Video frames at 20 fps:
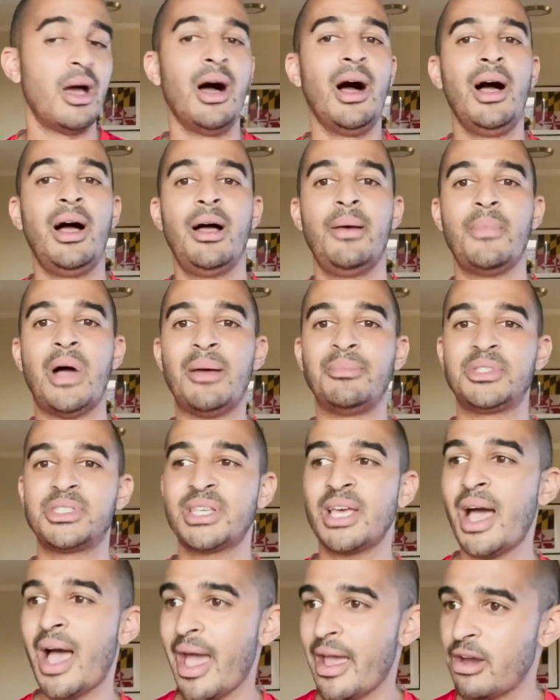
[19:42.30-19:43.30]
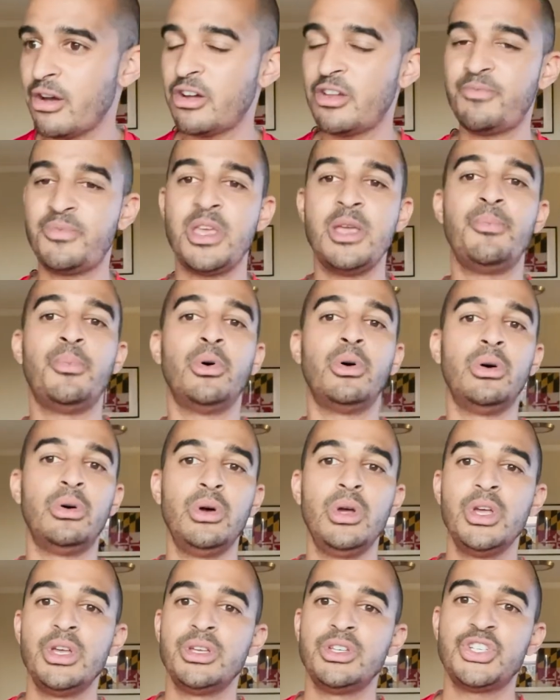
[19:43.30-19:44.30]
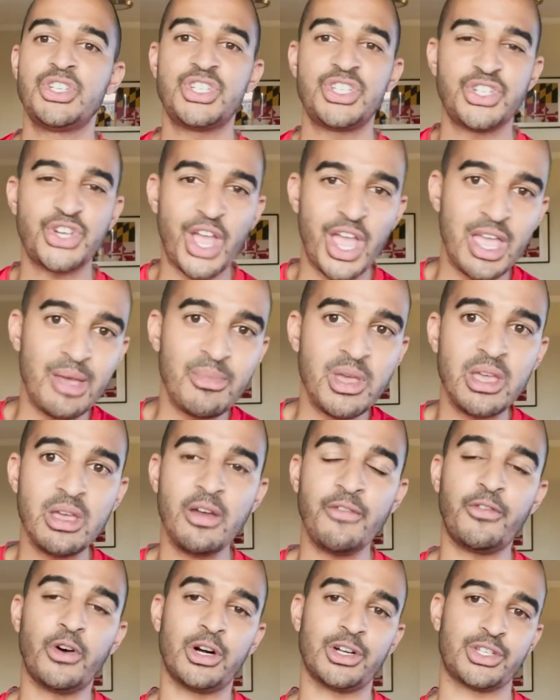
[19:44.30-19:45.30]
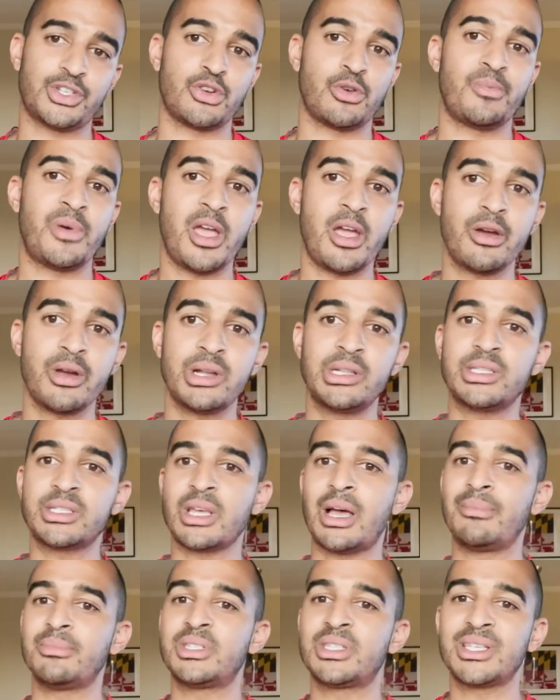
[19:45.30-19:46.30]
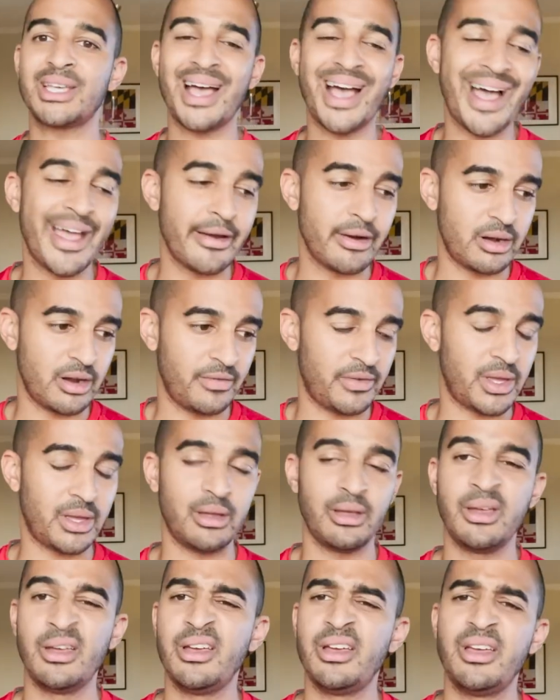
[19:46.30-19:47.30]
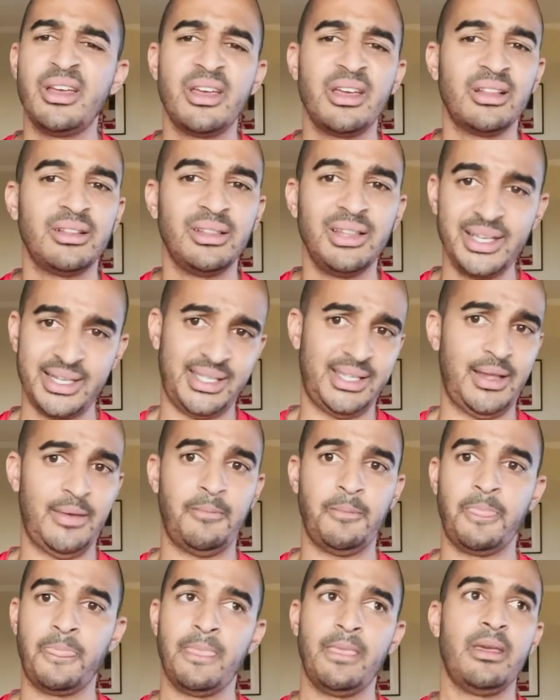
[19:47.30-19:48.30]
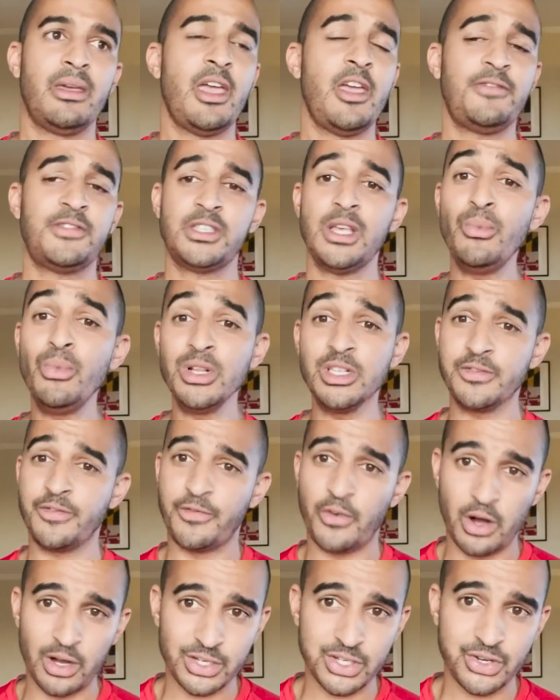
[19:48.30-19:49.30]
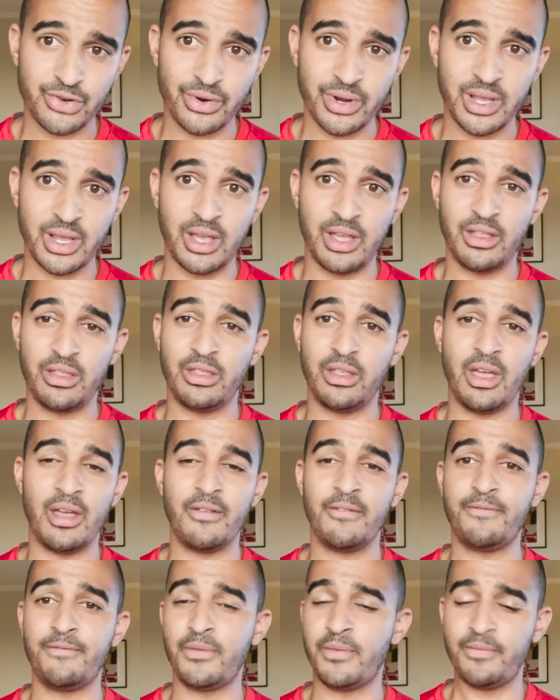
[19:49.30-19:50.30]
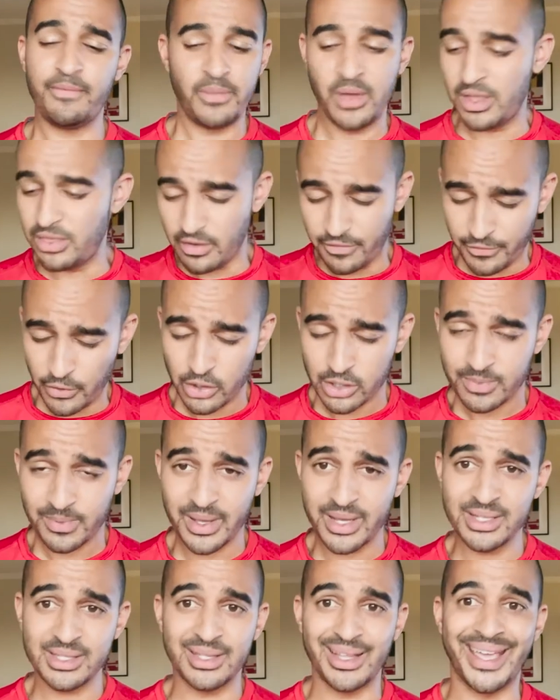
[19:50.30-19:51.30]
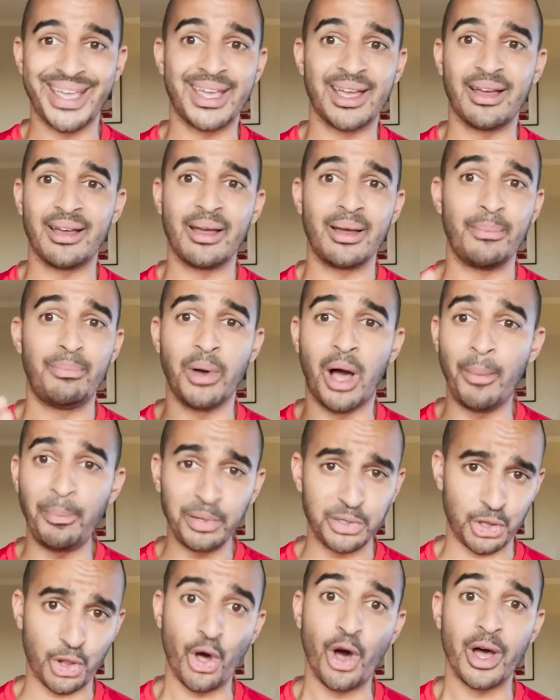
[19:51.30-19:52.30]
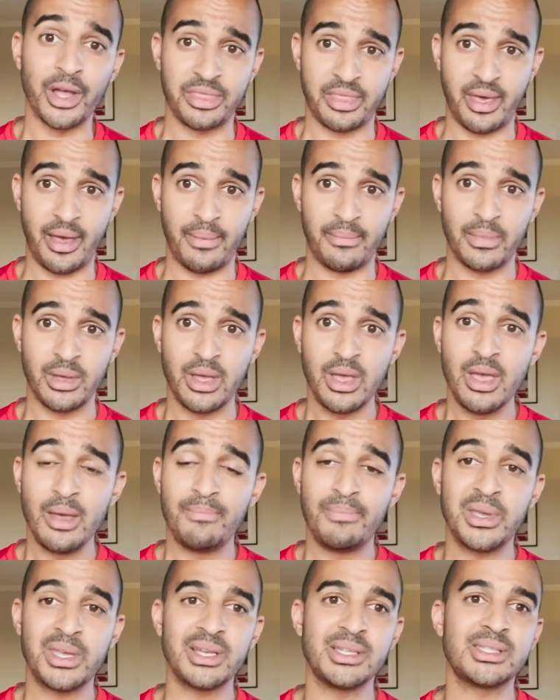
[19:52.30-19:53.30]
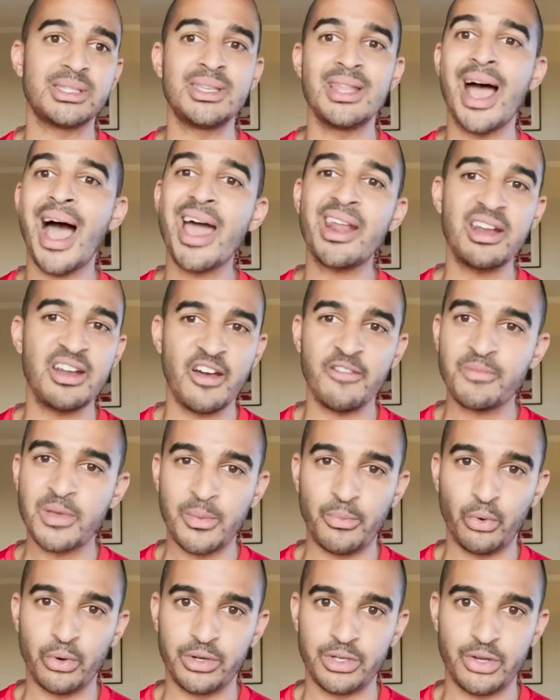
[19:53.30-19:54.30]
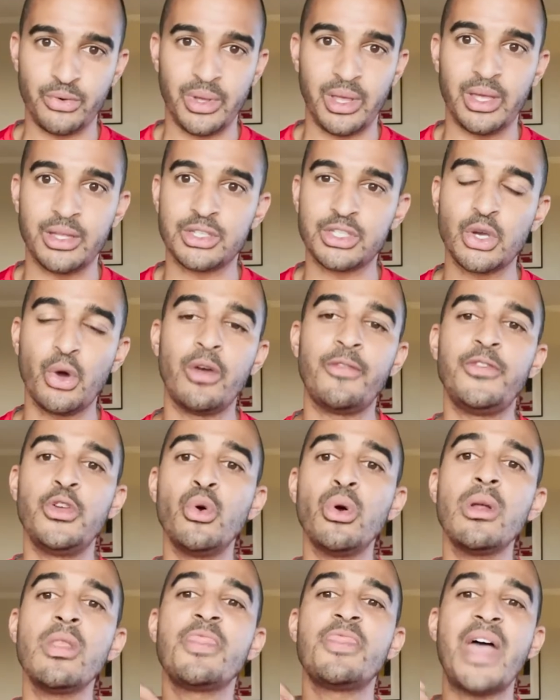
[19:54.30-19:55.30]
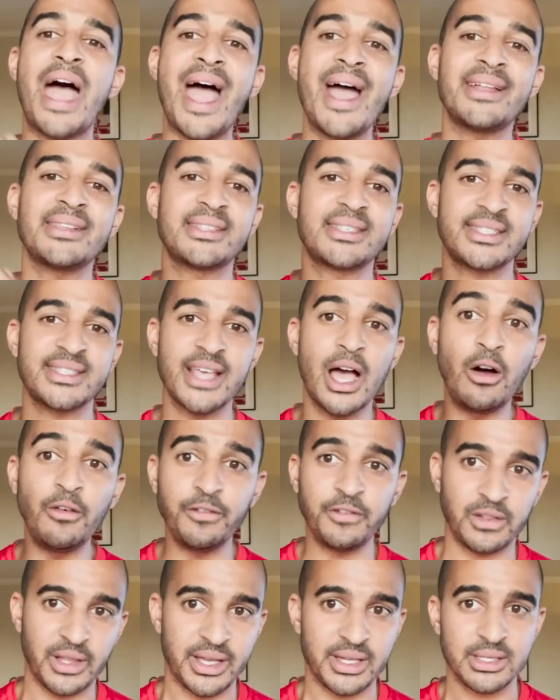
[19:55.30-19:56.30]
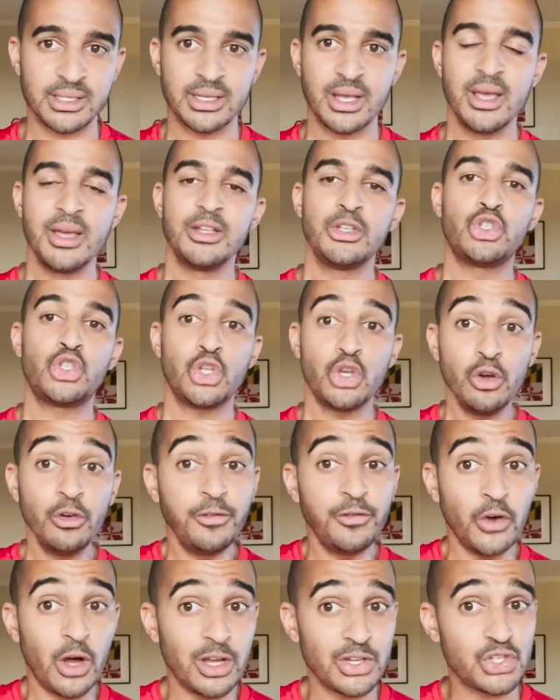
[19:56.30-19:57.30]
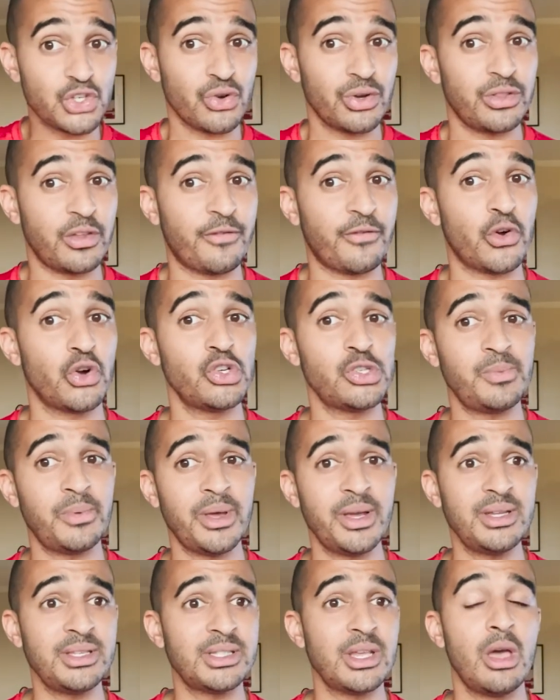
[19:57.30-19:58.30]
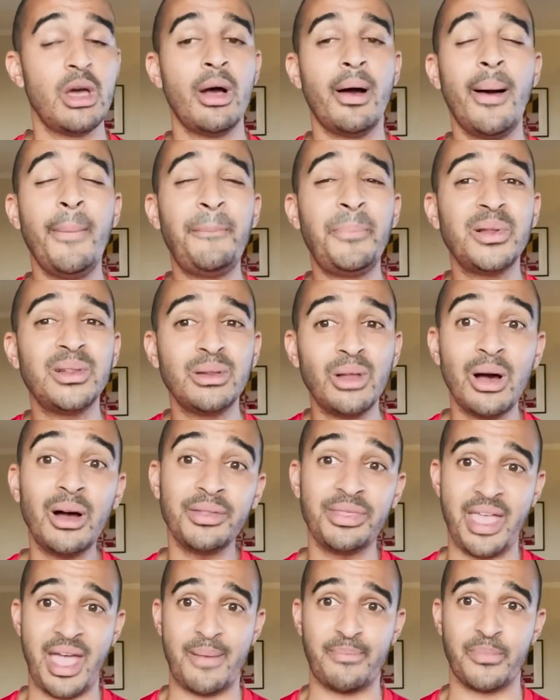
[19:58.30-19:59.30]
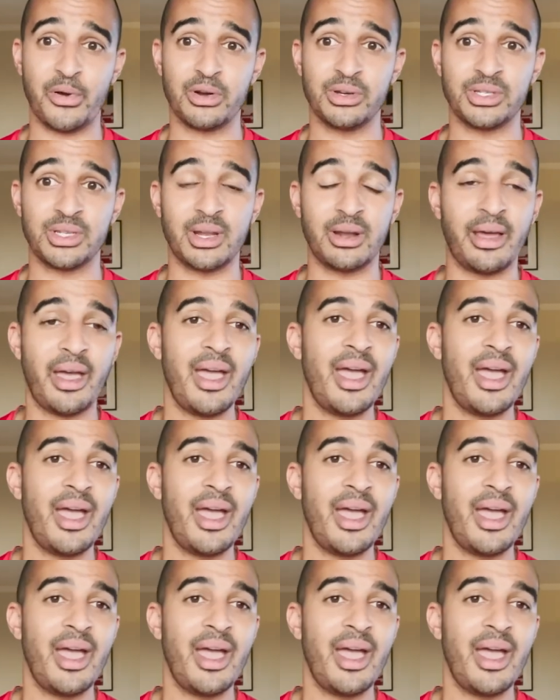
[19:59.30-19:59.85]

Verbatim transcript: Um, I'm tired of people shaming foster parents. I'm tired of it. Listen, if someone's fostering in the first place, like, applaud them, because not enough people are doing it. So if you are that selfless to foster in the first place, applaud that person.